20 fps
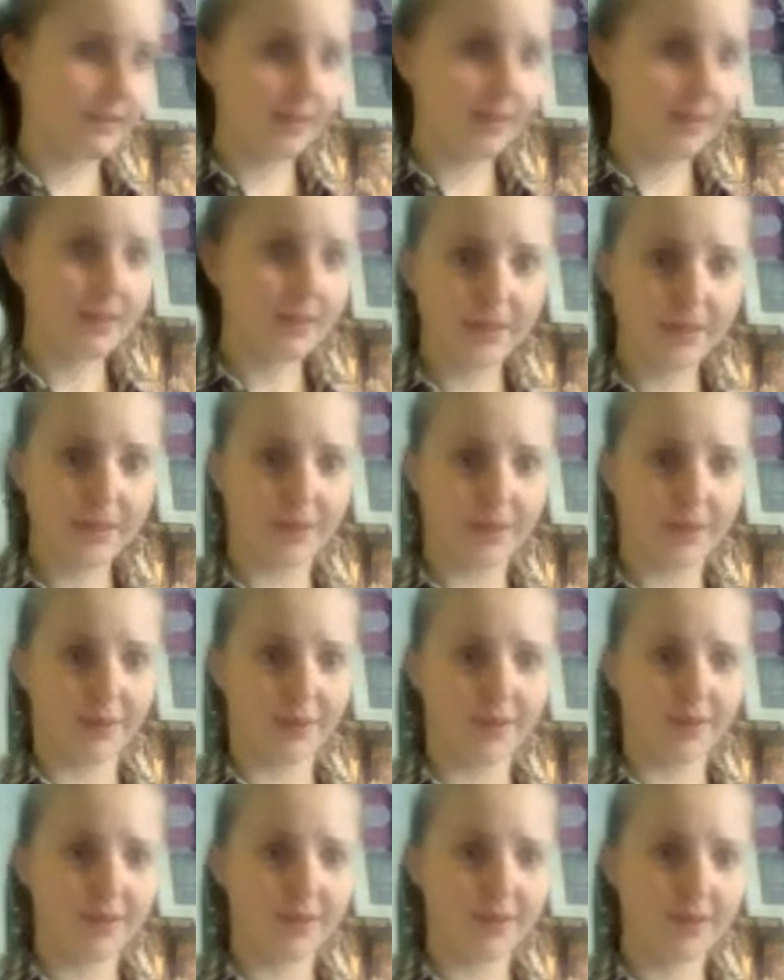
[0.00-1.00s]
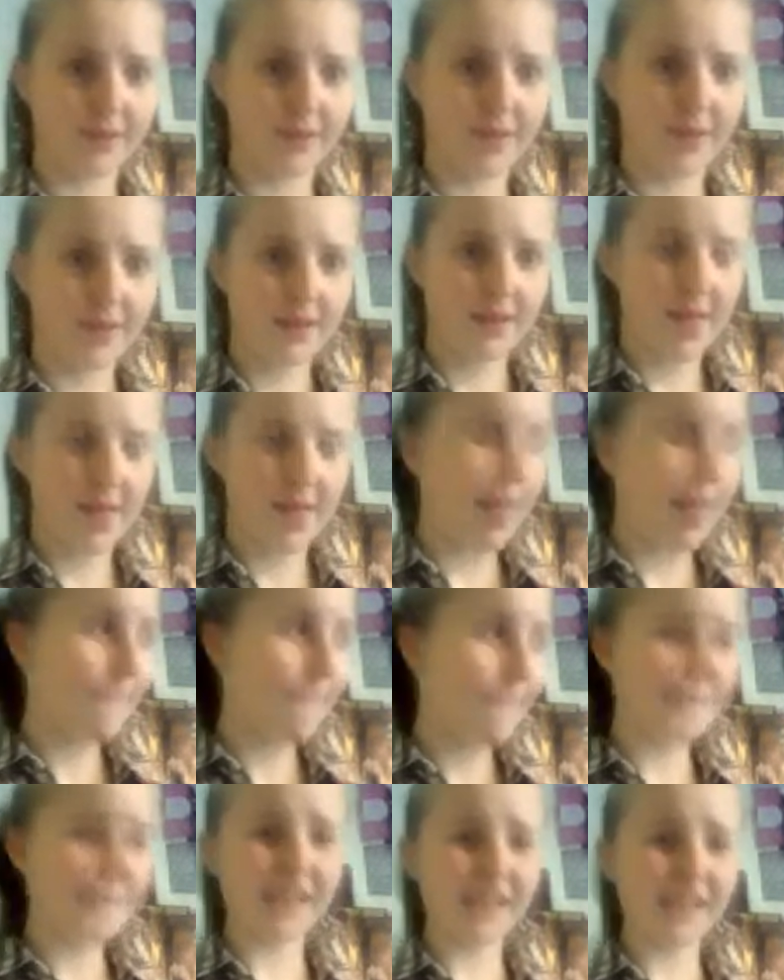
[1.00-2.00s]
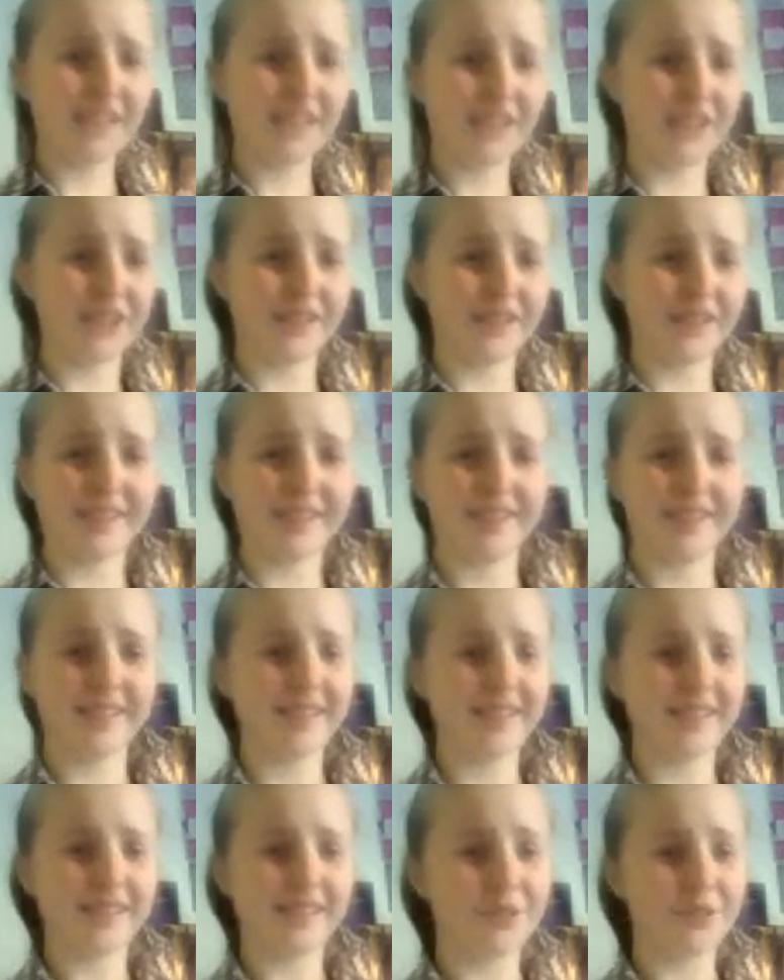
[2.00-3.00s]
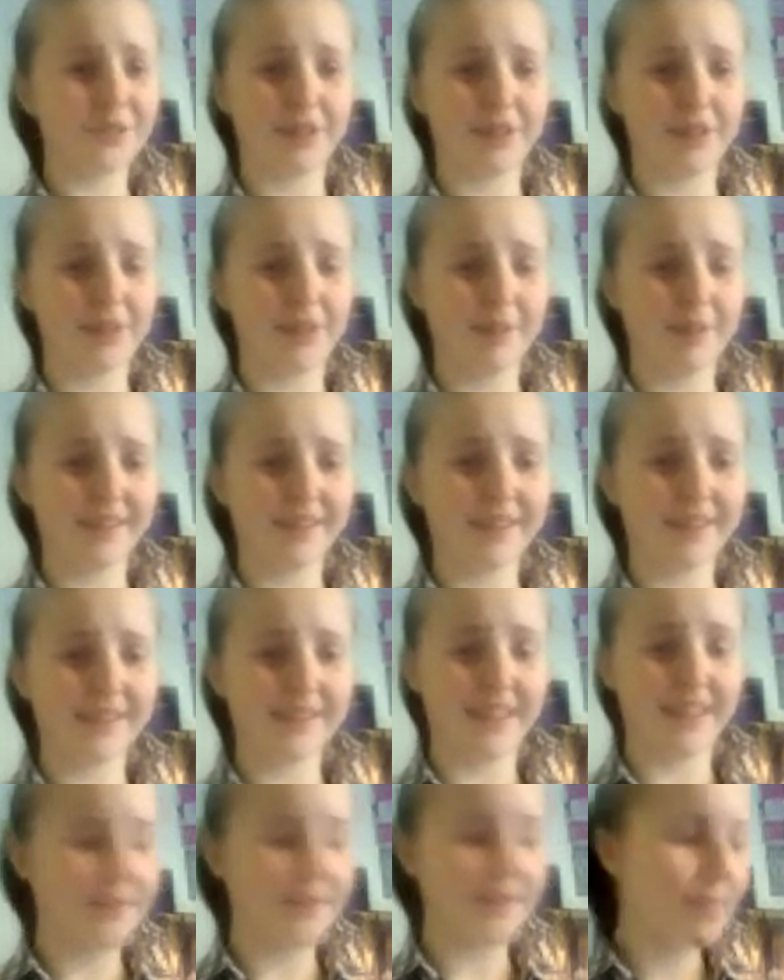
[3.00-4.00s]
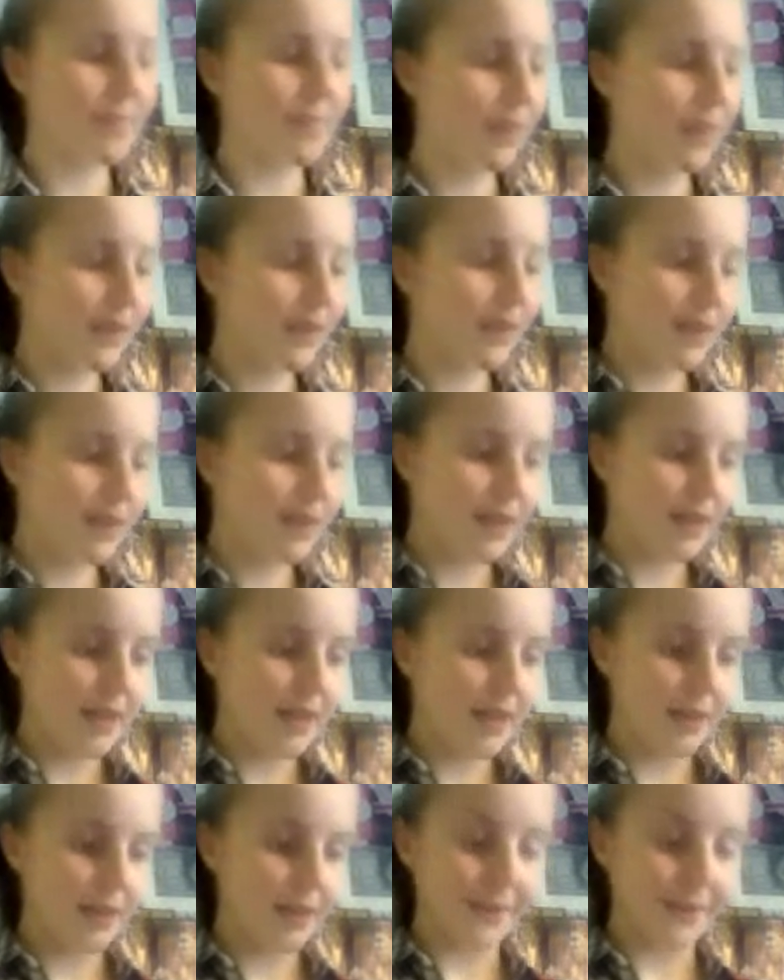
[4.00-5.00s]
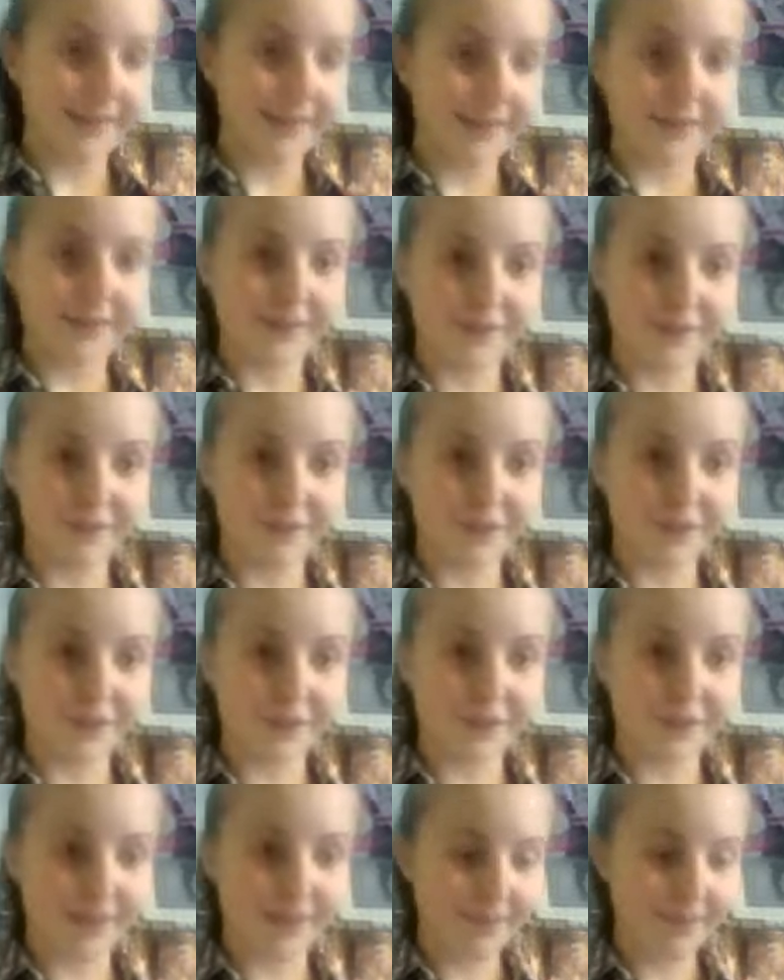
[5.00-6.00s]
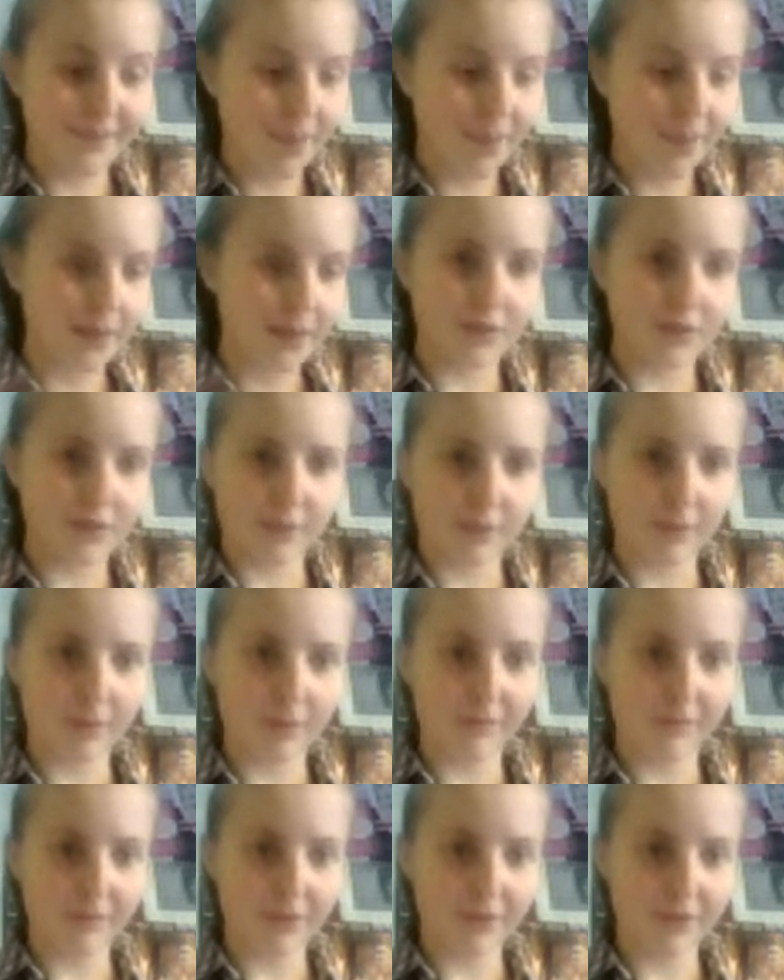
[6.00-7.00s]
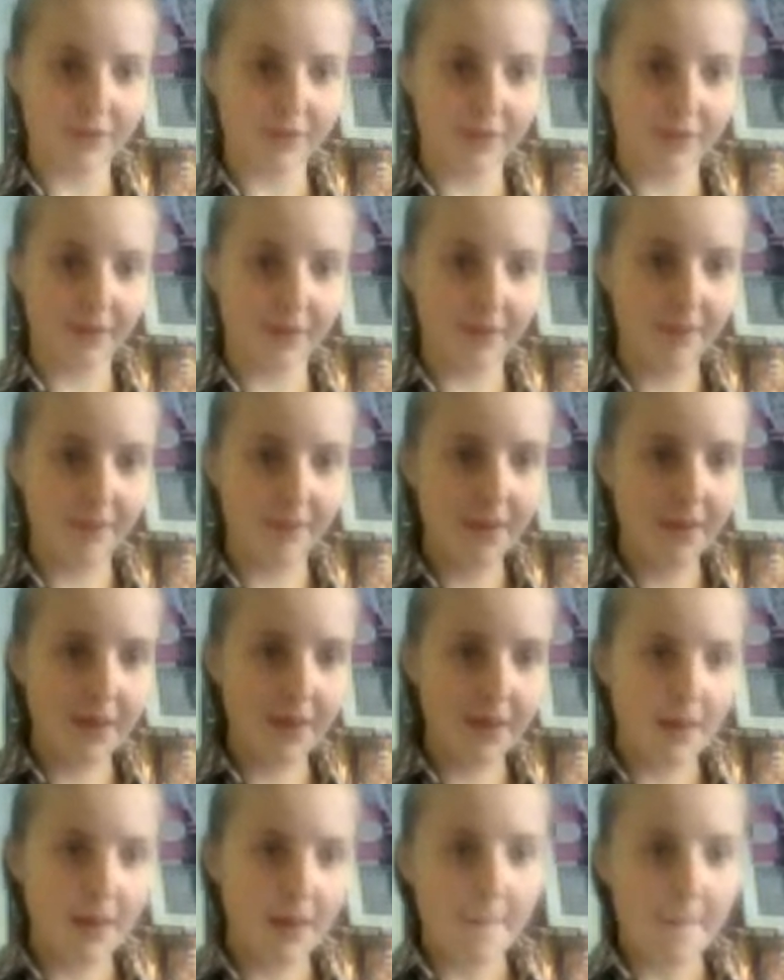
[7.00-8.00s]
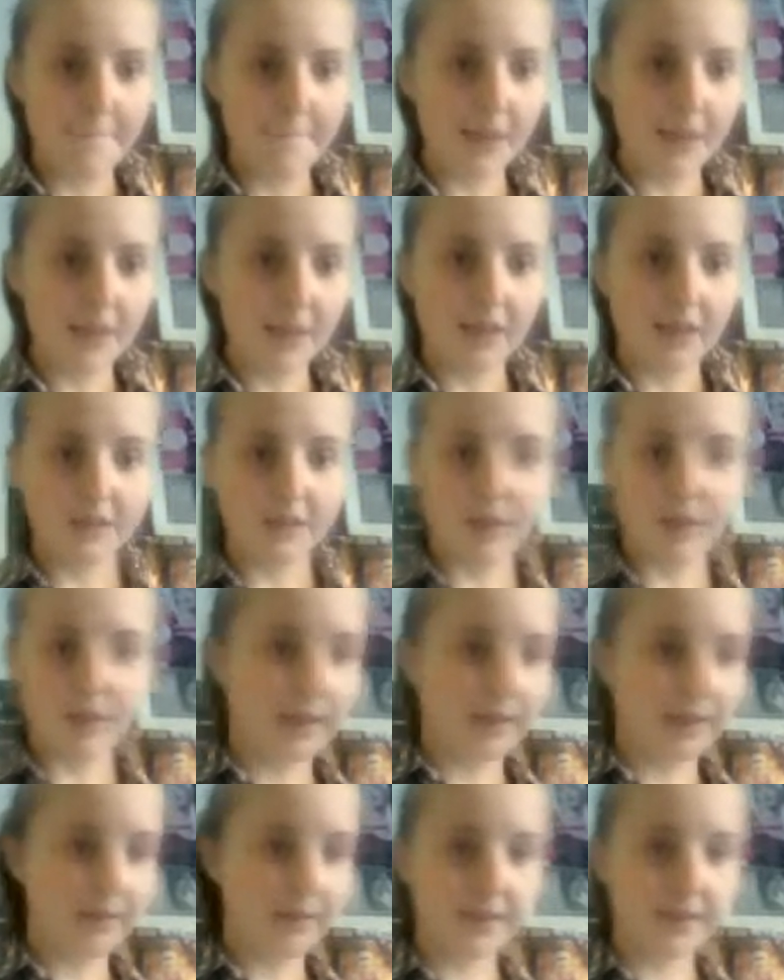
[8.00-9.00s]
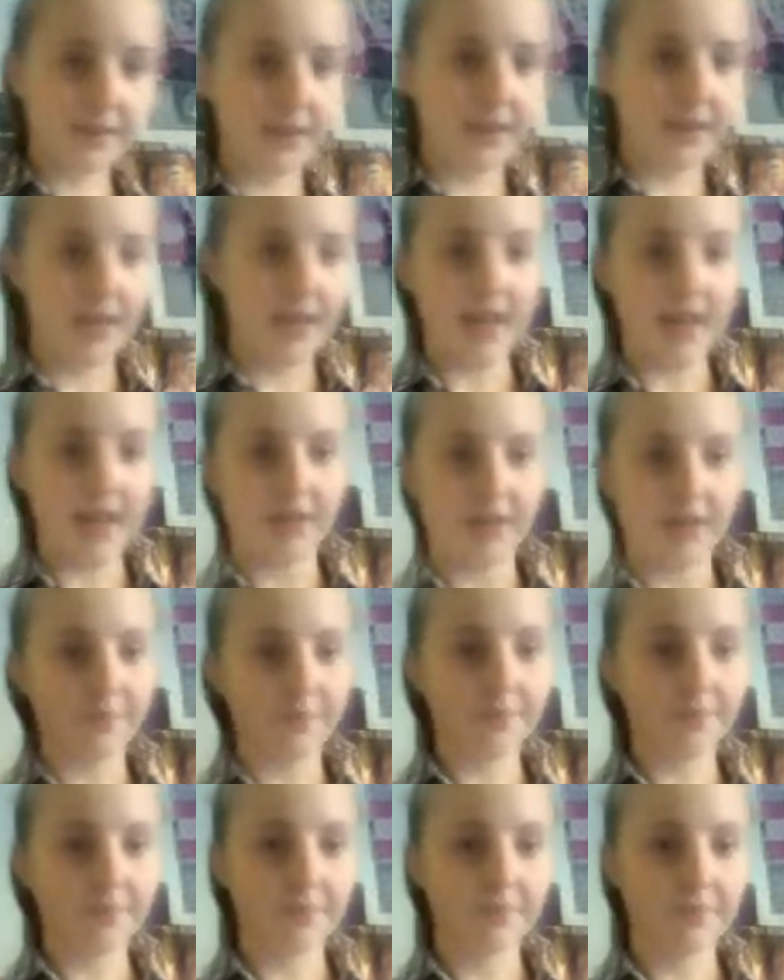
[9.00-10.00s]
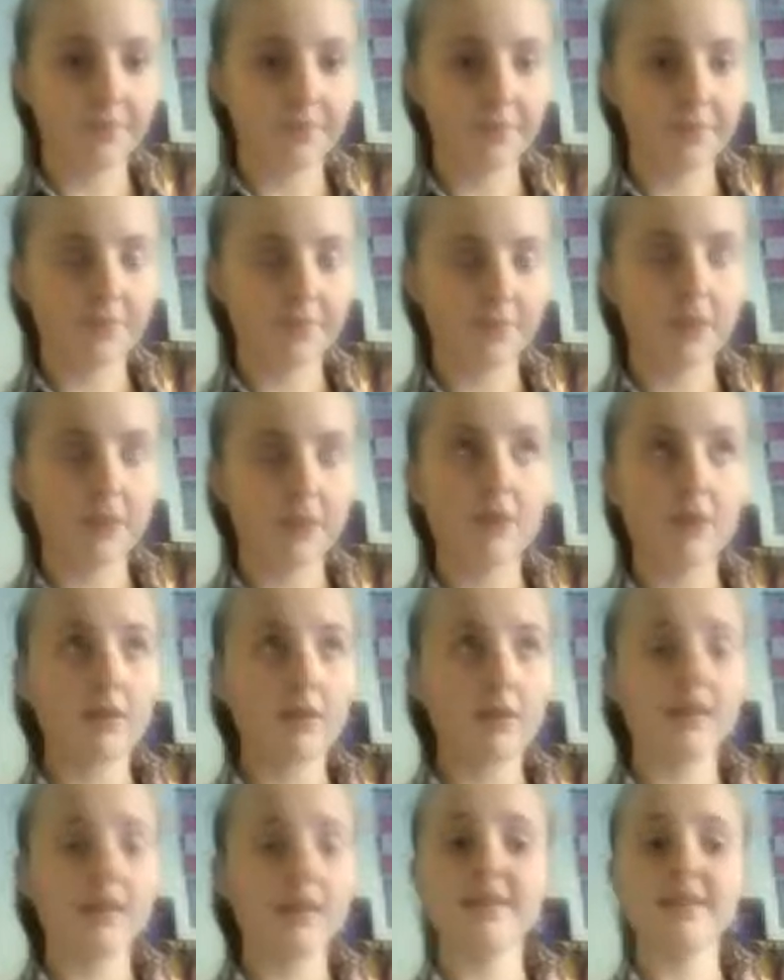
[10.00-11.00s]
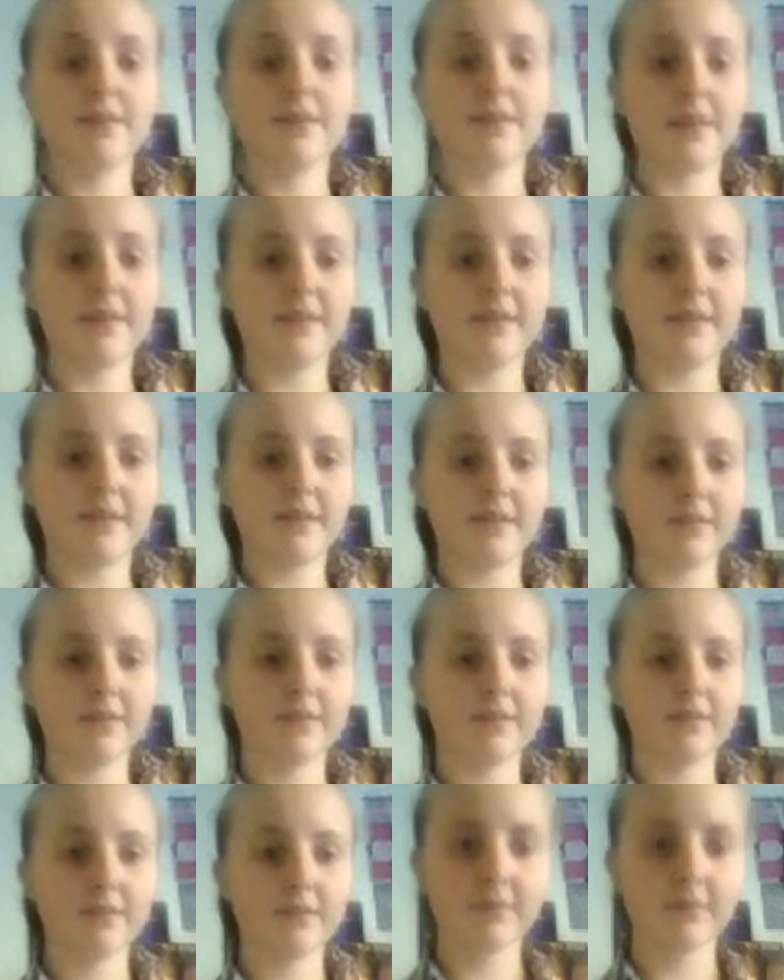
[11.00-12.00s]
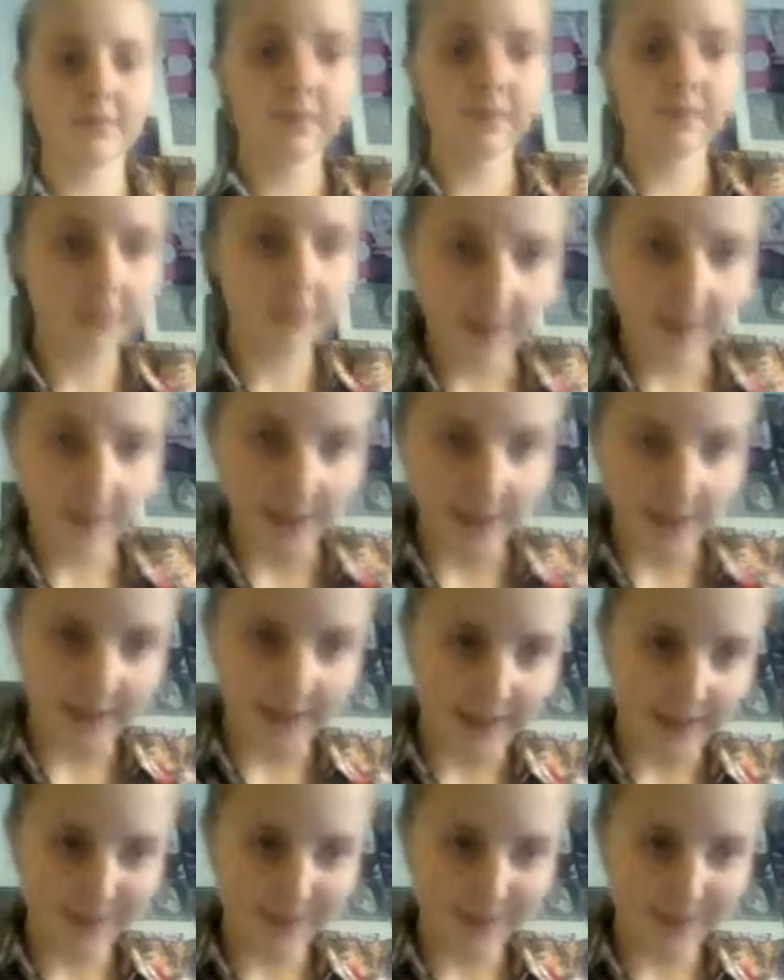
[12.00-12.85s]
to go there. Massachusetts is truly the best state. Anyway, so I haven't finished reading it, so I should probably finish reading it. But that is all I have to say. Elle is amazing. And yeah,